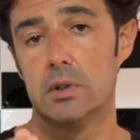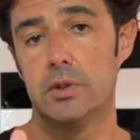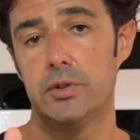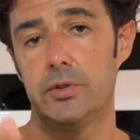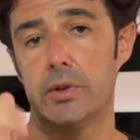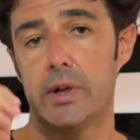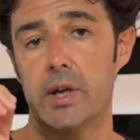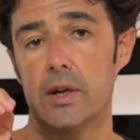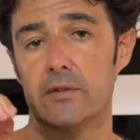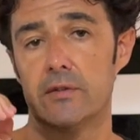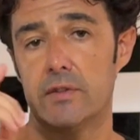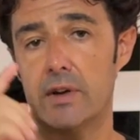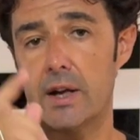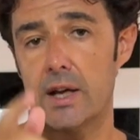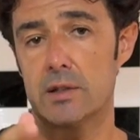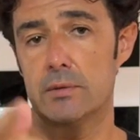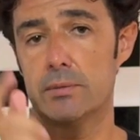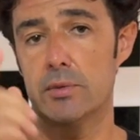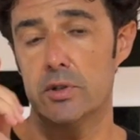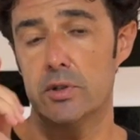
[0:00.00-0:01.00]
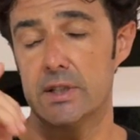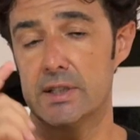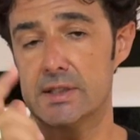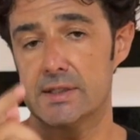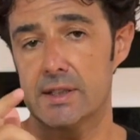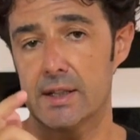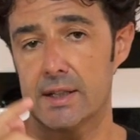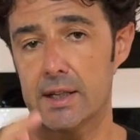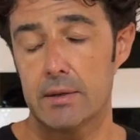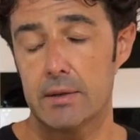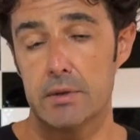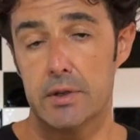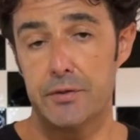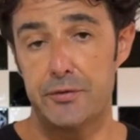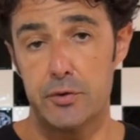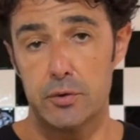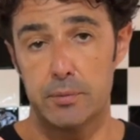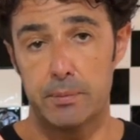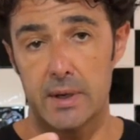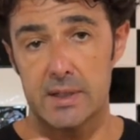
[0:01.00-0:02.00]
You can write me on Instagram. If
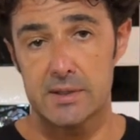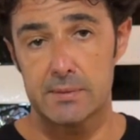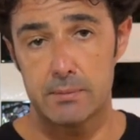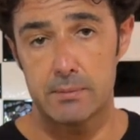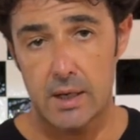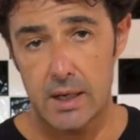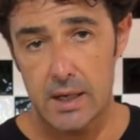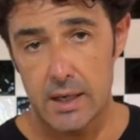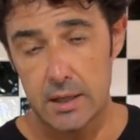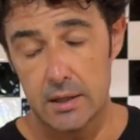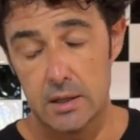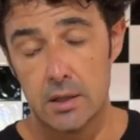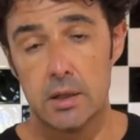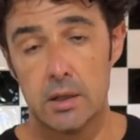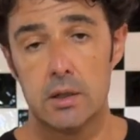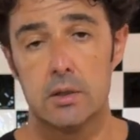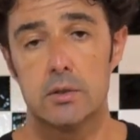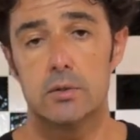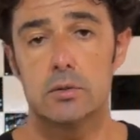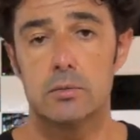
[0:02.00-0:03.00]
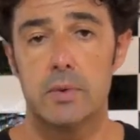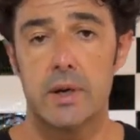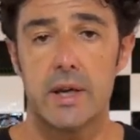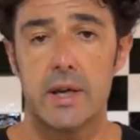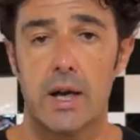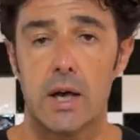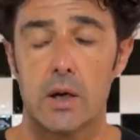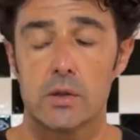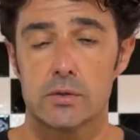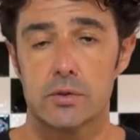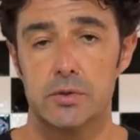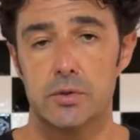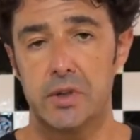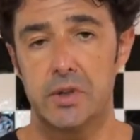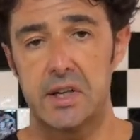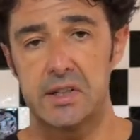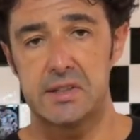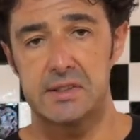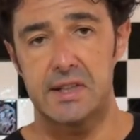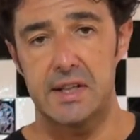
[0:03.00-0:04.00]
you pass by to my house, you
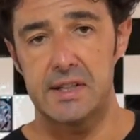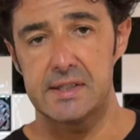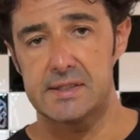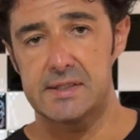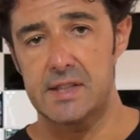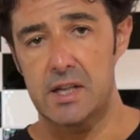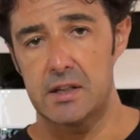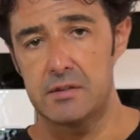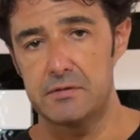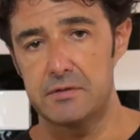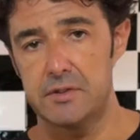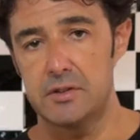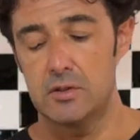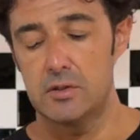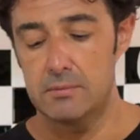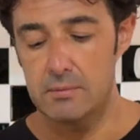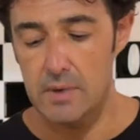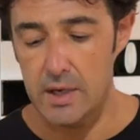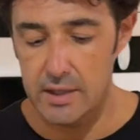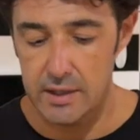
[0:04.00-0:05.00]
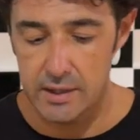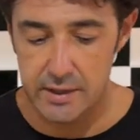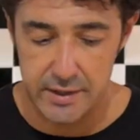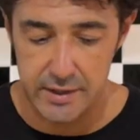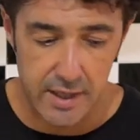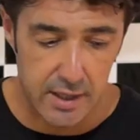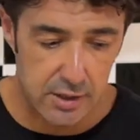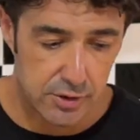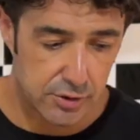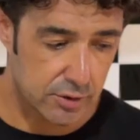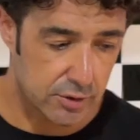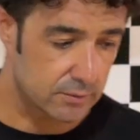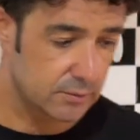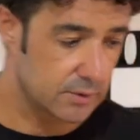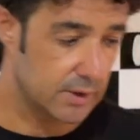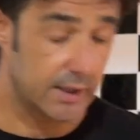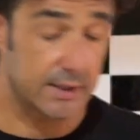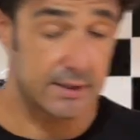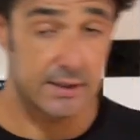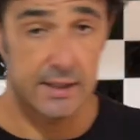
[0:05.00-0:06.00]
can taste something of my creation.
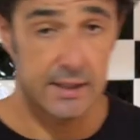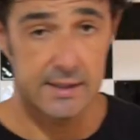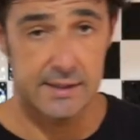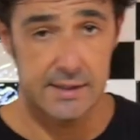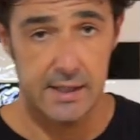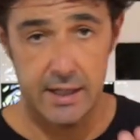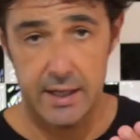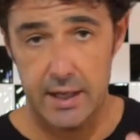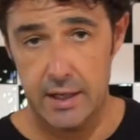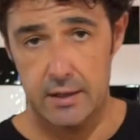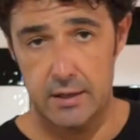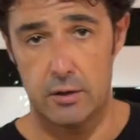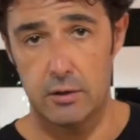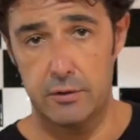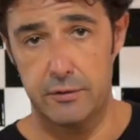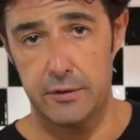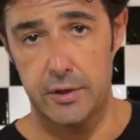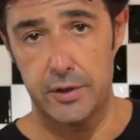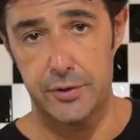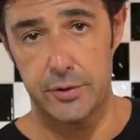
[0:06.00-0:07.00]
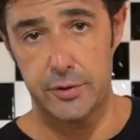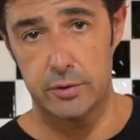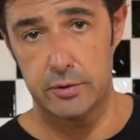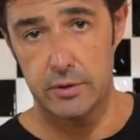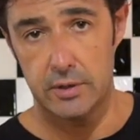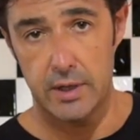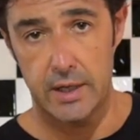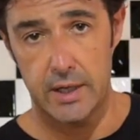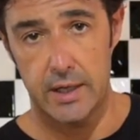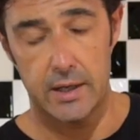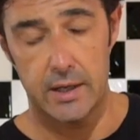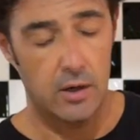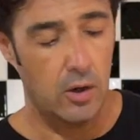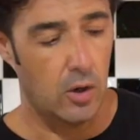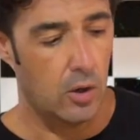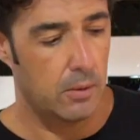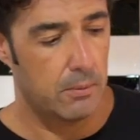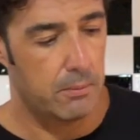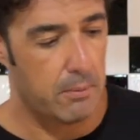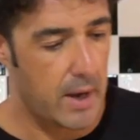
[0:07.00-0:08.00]
At least I can offer you a
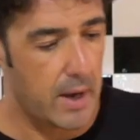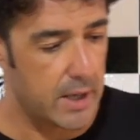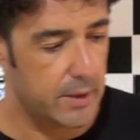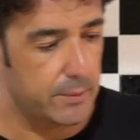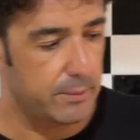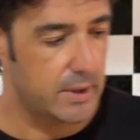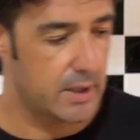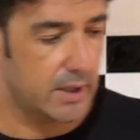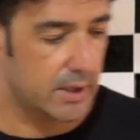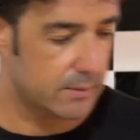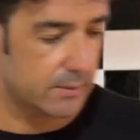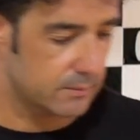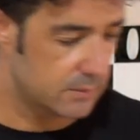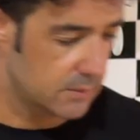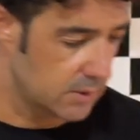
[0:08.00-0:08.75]
homemade beer.